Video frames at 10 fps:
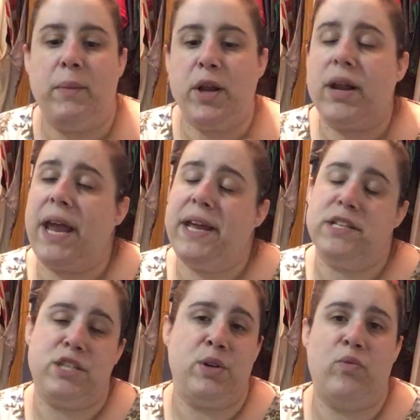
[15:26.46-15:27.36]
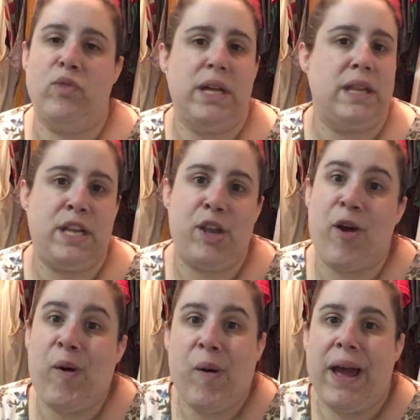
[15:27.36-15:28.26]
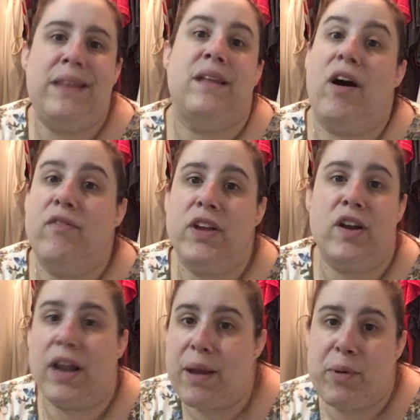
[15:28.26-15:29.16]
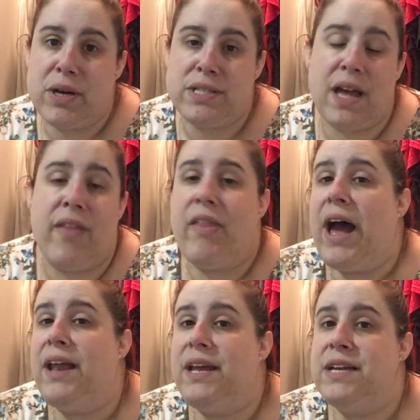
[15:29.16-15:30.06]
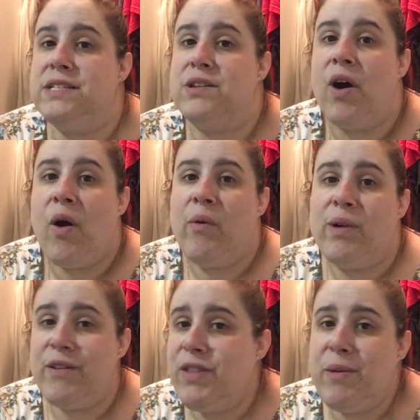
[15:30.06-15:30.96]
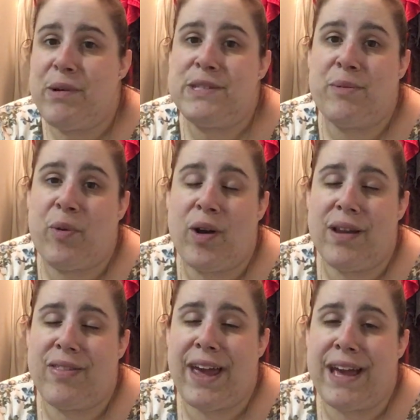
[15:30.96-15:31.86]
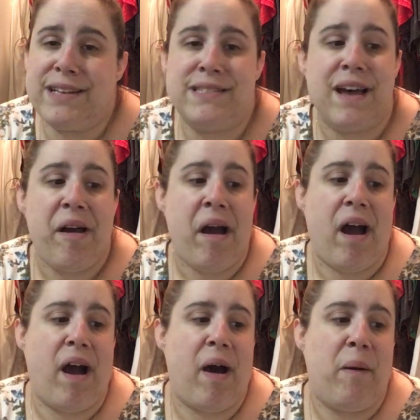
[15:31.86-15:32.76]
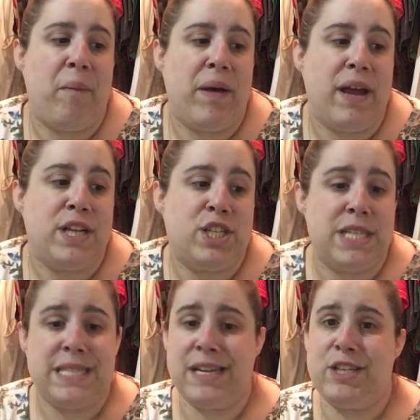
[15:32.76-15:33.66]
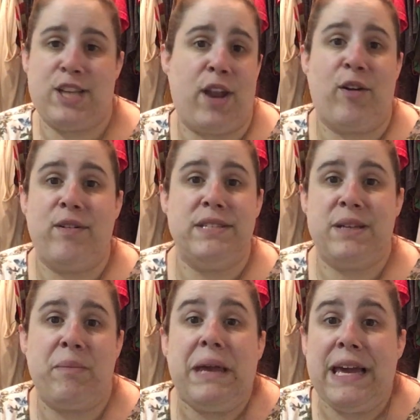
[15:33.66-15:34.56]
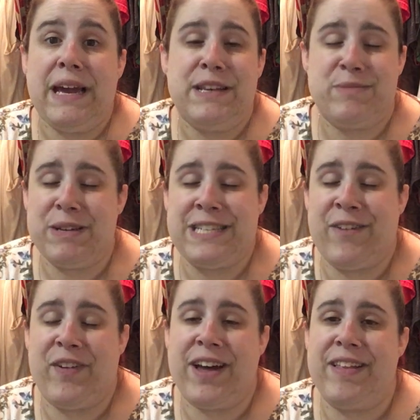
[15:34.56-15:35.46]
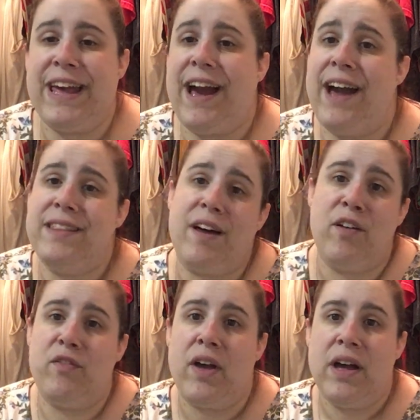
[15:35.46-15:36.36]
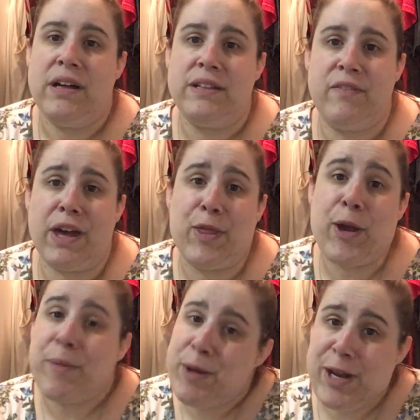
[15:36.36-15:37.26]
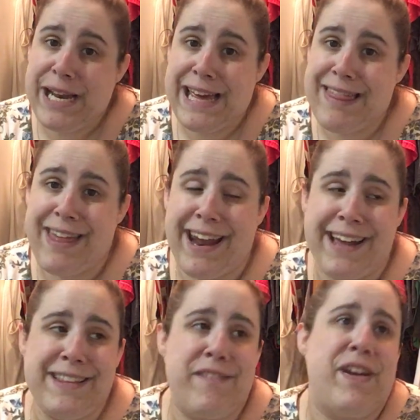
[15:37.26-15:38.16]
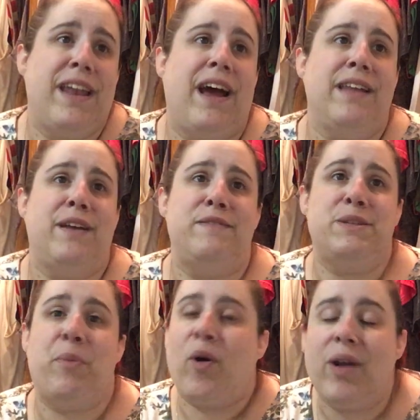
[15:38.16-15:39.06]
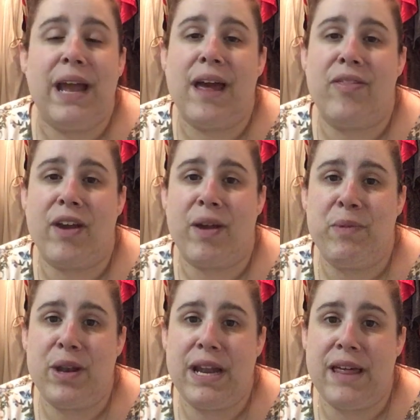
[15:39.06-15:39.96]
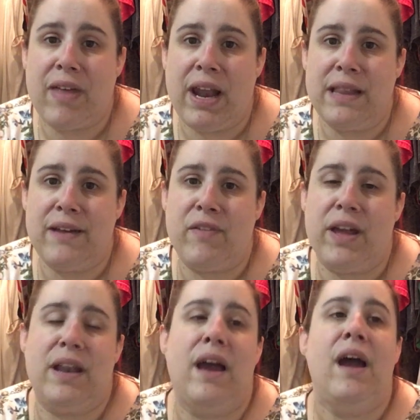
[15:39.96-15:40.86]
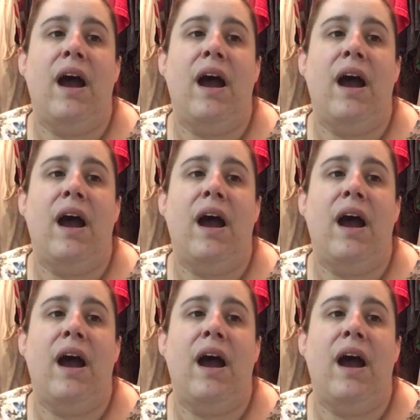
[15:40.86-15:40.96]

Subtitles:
You're getting to really know and love your neighbors, and that is one of the most important things, just in general to me specifically. I love living in the community that I live in. I love supporting the community that I live in.